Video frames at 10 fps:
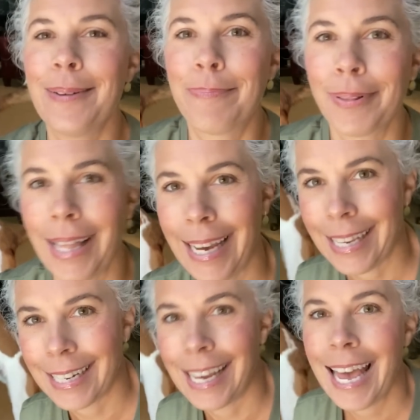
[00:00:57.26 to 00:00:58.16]

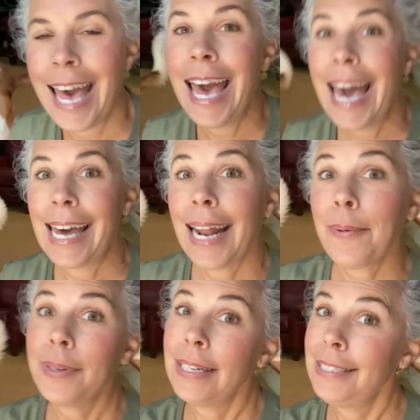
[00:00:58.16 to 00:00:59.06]
playing, and I
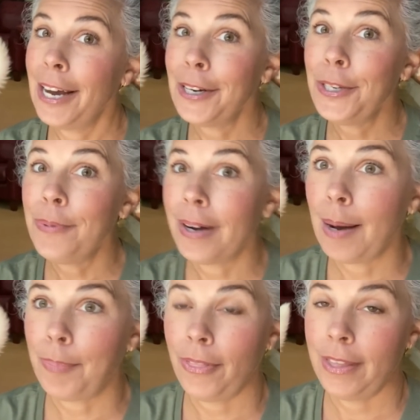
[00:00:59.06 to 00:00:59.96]
want to tell you a
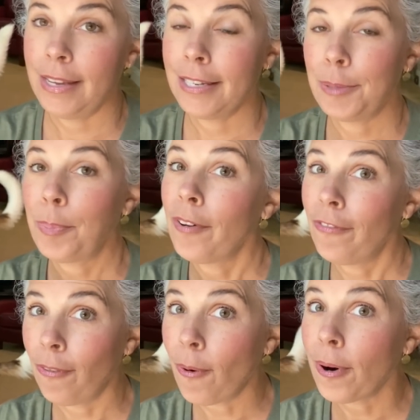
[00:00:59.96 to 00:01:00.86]
couple things
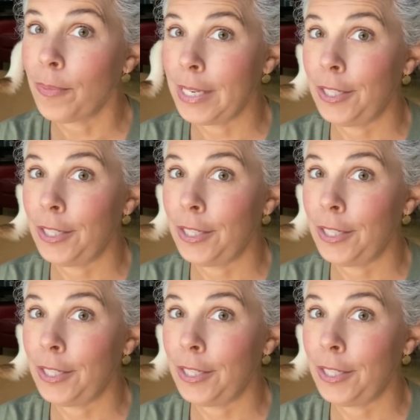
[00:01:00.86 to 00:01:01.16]
before we